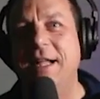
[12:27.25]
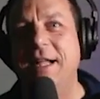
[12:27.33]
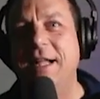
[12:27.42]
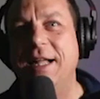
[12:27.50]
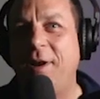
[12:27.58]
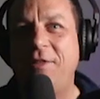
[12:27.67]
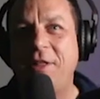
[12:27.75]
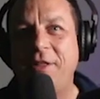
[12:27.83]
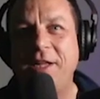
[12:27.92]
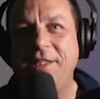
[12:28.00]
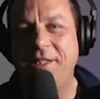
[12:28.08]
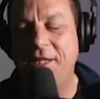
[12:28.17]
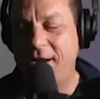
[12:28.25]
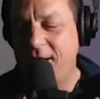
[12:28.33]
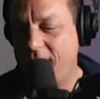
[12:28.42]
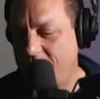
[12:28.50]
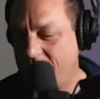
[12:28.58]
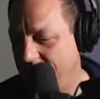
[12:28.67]
Couldn't believe that this, you
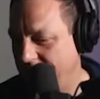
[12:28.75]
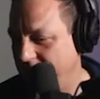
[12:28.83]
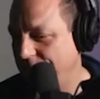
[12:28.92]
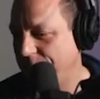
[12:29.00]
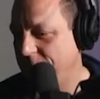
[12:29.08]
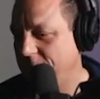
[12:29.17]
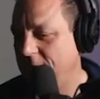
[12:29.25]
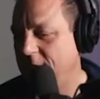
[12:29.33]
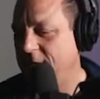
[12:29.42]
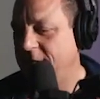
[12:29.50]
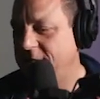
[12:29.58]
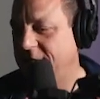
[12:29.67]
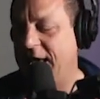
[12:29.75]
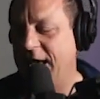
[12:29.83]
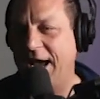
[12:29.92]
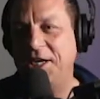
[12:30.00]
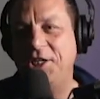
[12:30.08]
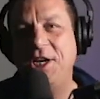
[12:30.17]
know, this
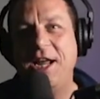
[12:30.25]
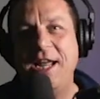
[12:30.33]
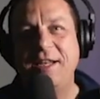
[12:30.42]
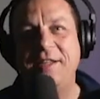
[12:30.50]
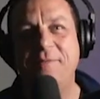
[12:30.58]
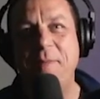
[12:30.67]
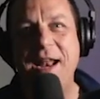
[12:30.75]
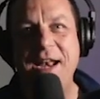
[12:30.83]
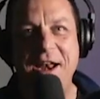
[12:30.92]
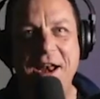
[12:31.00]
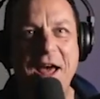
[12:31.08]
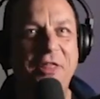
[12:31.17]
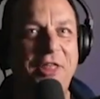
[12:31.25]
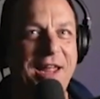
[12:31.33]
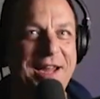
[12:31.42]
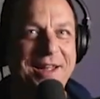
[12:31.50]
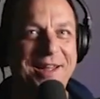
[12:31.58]
cachet meant nothing.